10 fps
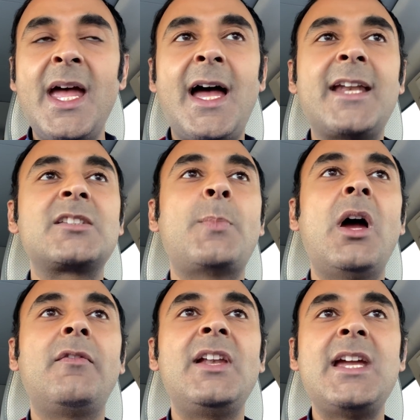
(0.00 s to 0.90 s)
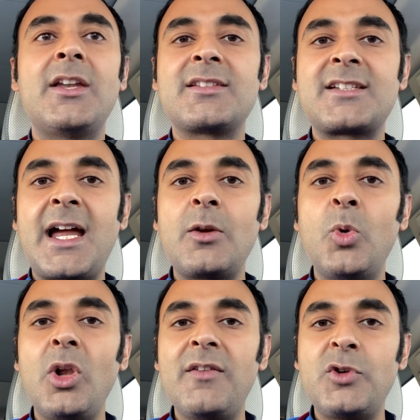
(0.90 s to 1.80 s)
And it's perfectly
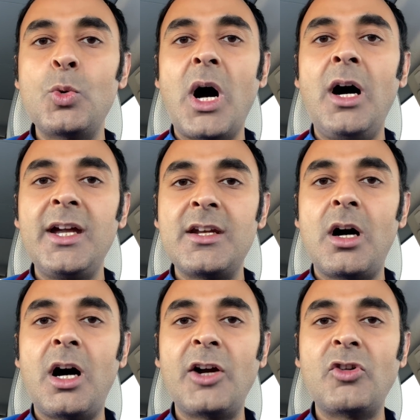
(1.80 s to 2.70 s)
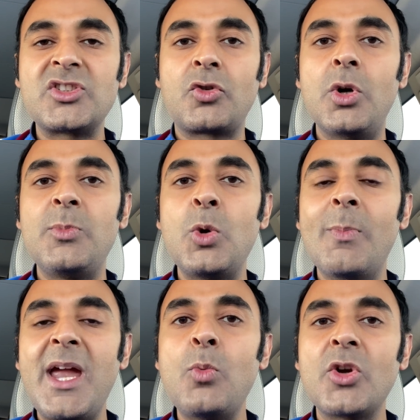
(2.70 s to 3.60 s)
understandable if you are in a high-risk group, you
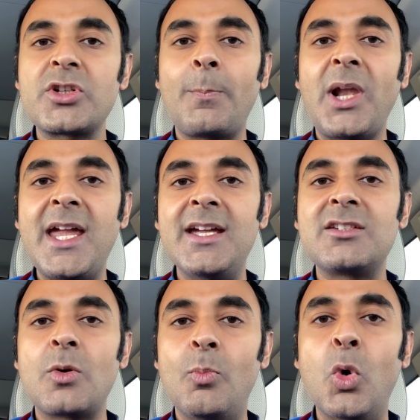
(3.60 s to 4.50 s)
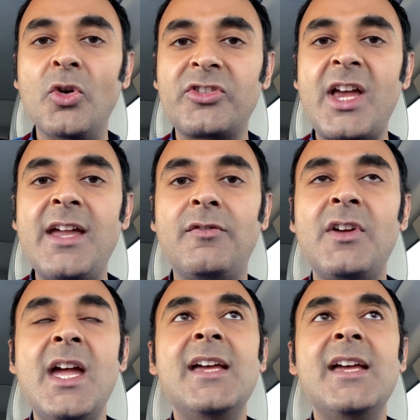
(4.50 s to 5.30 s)
may want to play it more safe.